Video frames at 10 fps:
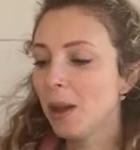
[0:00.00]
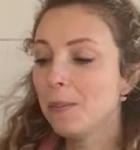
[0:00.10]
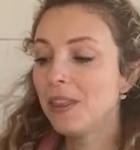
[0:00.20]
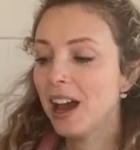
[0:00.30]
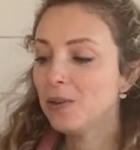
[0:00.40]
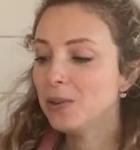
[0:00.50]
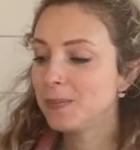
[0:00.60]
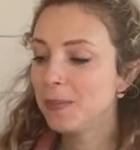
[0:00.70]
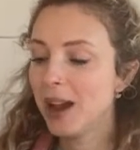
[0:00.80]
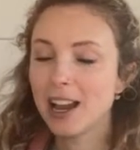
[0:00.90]
But that was
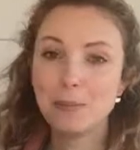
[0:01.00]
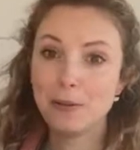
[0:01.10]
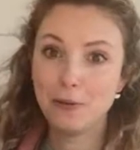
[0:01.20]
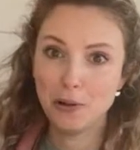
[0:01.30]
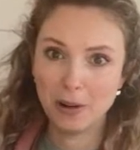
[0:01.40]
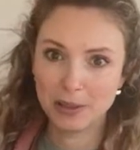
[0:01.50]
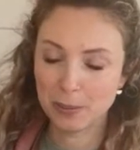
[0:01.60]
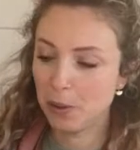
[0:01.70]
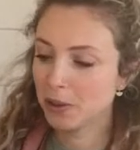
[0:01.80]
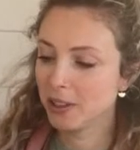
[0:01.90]
back before I was a
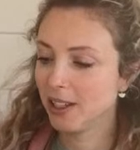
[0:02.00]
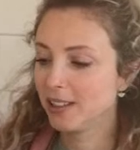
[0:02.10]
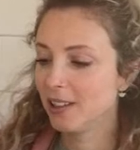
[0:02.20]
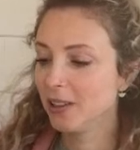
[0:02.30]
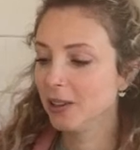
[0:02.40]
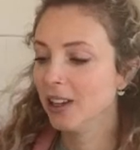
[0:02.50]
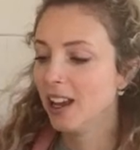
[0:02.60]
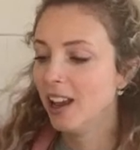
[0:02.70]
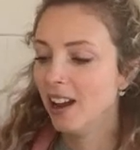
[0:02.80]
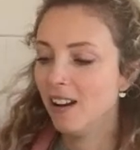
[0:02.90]
potter. So
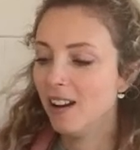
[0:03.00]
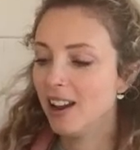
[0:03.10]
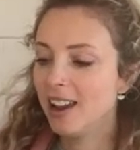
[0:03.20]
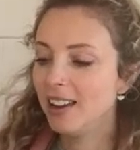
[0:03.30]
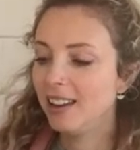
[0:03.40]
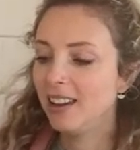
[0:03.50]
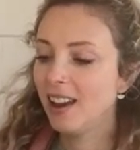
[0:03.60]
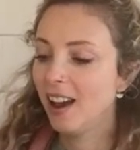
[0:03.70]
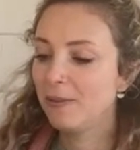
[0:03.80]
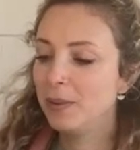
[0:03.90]

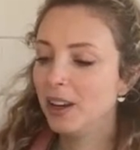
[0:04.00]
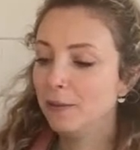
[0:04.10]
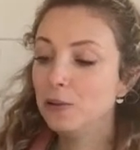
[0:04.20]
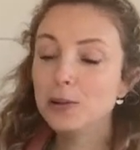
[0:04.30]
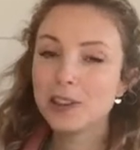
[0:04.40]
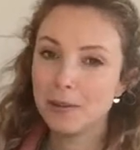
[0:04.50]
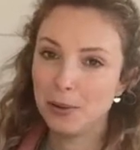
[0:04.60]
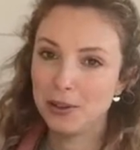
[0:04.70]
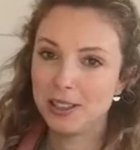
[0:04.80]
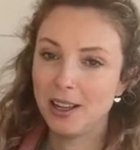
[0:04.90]
I have been a full-time
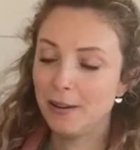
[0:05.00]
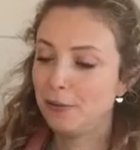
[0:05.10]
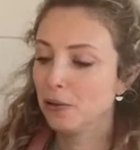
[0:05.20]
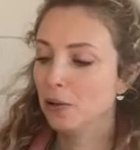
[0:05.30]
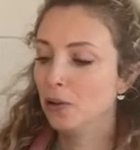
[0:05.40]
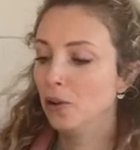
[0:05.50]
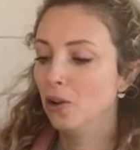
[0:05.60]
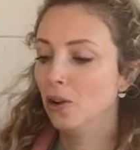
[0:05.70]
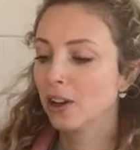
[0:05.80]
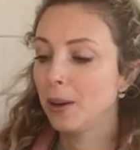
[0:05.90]
potter
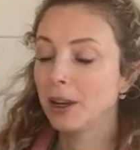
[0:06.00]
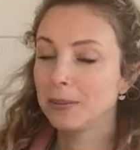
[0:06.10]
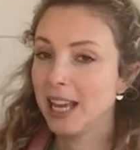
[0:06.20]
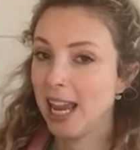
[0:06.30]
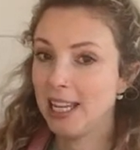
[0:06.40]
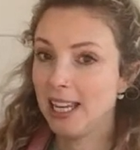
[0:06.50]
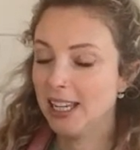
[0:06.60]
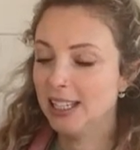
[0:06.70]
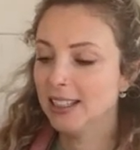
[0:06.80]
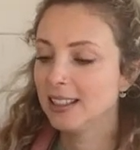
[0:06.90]
for coming up to 8
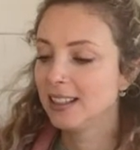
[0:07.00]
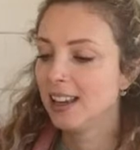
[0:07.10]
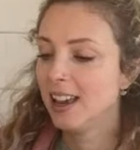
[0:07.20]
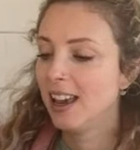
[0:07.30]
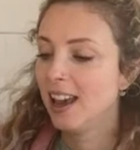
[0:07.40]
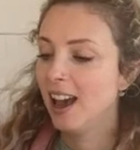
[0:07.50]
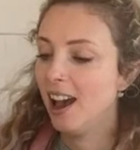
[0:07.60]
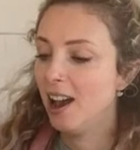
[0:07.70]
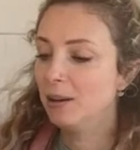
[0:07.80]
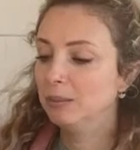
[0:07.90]
years.
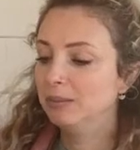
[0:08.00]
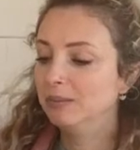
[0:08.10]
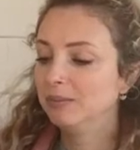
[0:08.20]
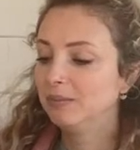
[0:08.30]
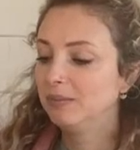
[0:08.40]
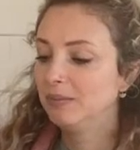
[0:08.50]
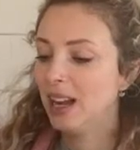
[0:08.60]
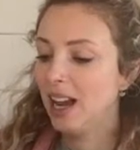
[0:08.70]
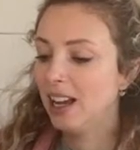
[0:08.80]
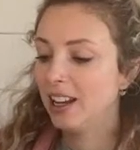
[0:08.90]
And
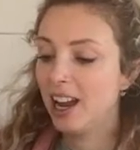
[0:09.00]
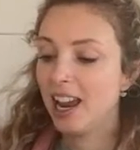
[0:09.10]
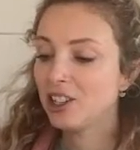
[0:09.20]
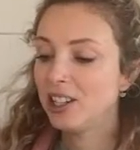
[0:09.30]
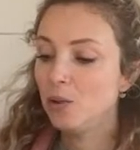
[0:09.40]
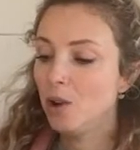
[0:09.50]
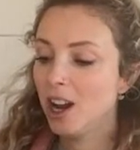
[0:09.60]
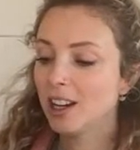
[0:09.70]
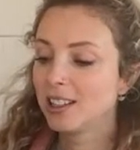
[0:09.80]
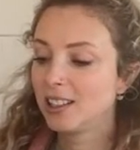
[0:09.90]
I actually
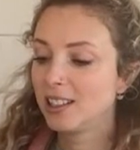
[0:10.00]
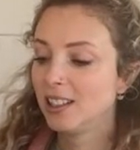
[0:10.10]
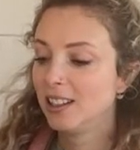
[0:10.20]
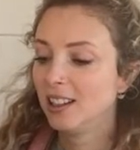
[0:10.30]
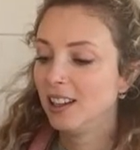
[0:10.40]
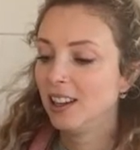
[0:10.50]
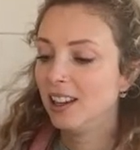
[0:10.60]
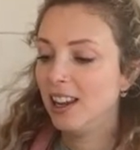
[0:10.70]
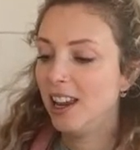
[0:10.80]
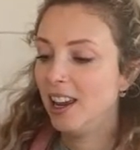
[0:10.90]
worked
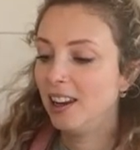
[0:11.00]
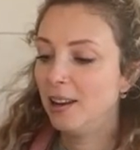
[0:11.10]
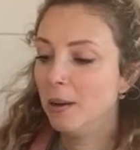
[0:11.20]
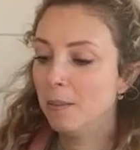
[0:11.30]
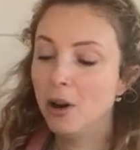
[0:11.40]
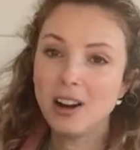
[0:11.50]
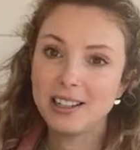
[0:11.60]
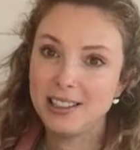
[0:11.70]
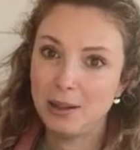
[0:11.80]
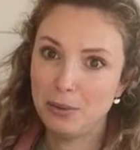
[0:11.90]
in
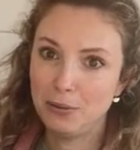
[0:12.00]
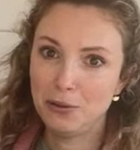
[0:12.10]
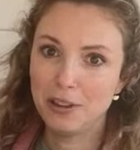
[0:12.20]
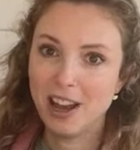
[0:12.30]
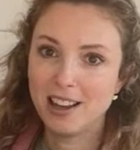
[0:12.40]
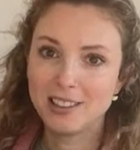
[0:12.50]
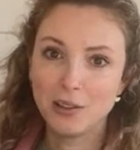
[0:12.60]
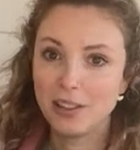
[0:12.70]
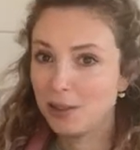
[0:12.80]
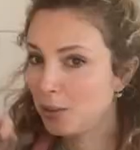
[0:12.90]
marketing before that.
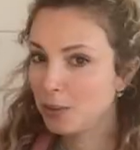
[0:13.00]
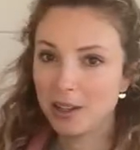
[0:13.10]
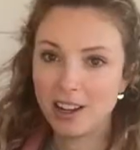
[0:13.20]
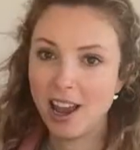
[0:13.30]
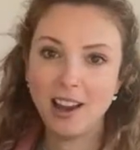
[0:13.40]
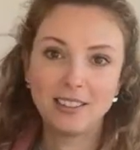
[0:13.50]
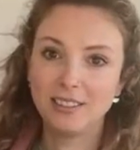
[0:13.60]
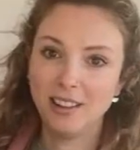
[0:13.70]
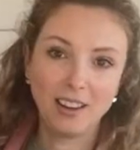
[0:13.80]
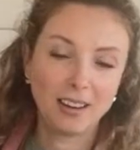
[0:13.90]
So this was when I had
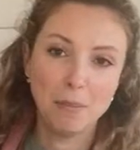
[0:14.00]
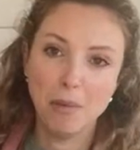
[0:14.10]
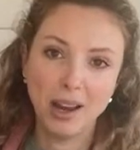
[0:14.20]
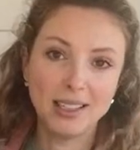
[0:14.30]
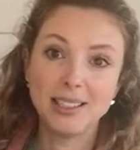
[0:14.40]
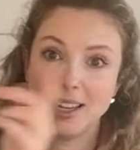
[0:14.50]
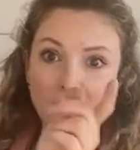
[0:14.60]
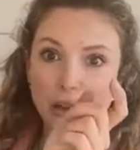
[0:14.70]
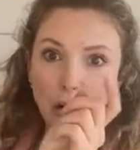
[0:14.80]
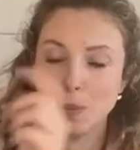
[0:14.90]
like my day
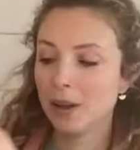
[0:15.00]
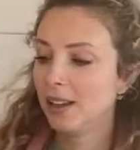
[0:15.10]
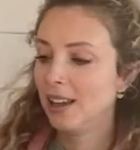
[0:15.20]
job.